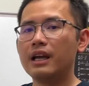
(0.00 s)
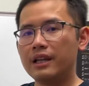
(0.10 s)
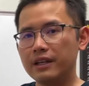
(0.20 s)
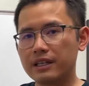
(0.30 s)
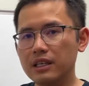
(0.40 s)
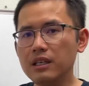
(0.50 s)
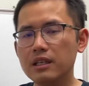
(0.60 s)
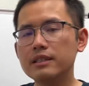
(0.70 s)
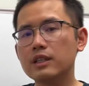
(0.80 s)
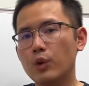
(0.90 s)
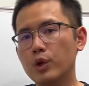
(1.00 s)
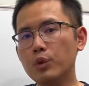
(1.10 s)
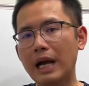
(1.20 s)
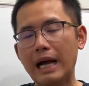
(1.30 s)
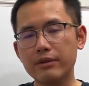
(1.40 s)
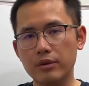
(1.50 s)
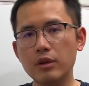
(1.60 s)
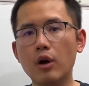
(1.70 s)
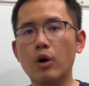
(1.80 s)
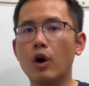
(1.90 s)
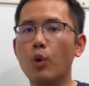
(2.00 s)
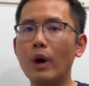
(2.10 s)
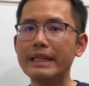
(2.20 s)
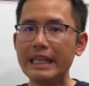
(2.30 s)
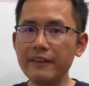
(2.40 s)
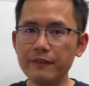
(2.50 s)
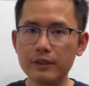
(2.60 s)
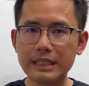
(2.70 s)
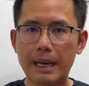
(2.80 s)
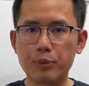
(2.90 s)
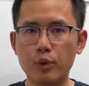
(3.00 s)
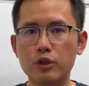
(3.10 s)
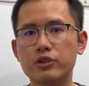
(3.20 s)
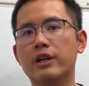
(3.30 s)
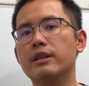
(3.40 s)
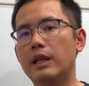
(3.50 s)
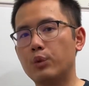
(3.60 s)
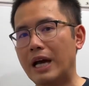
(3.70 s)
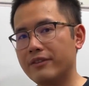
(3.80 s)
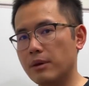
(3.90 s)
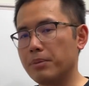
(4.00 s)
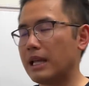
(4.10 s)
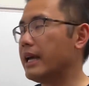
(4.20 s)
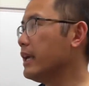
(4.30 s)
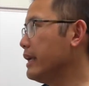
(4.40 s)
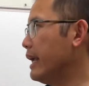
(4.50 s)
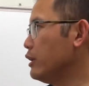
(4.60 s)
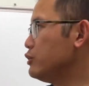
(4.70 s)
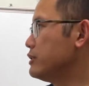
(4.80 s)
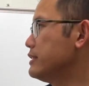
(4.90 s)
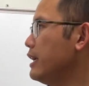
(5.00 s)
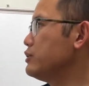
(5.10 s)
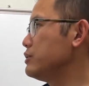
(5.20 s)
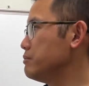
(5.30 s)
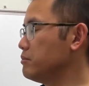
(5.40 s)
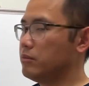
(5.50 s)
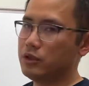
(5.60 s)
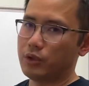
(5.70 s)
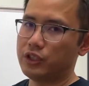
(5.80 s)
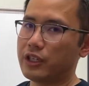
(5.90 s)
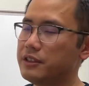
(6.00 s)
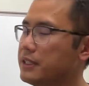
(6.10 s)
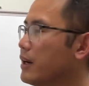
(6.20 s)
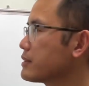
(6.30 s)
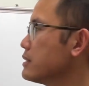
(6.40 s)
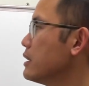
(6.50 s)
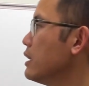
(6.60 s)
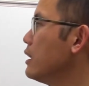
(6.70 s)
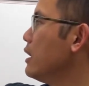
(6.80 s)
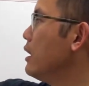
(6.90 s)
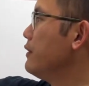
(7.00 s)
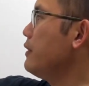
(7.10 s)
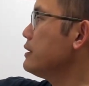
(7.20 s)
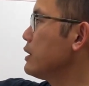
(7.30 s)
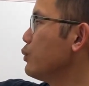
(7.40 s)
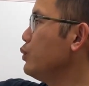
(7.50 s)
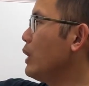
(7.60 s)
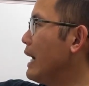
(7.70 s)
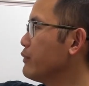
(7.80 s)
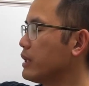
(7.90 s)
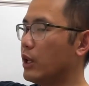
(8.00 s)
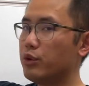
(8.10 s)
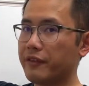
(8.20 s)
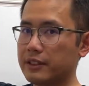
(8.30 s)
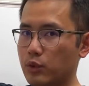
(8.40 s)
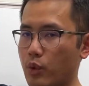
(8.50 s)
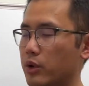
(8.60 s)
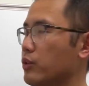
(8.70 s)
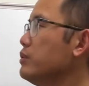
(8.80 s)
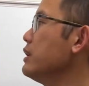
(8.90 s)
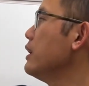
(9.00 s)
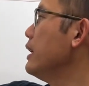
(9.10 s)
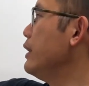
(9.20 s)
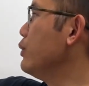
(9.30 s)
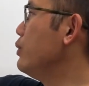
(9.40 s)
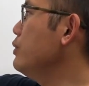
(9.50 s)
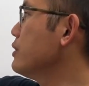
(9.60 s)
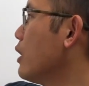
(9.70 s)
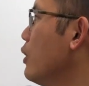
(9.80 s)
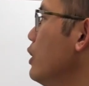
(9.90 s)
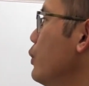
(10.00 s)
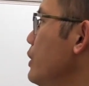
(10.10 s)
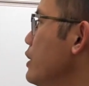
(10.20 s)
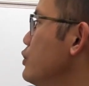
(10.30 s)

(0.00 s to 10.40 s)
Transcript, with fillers: The key is we will have to know what inverse operation that we have to apply at each stage. So check this out. First, we will have to get rid of the square root and to do so, we can